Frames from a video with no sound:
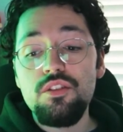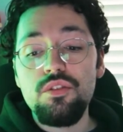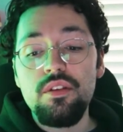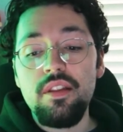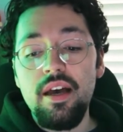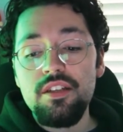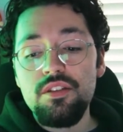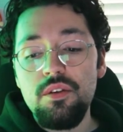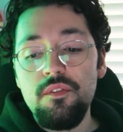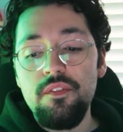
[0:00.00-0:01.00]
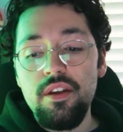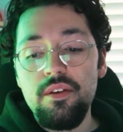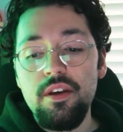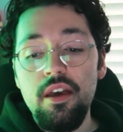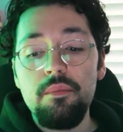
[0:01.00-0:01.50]
to the National
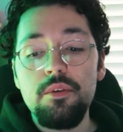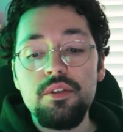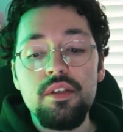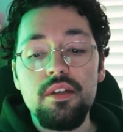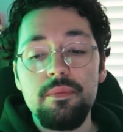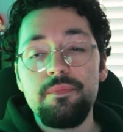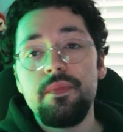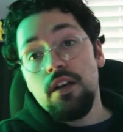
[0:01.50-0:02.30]
Video Game Museum.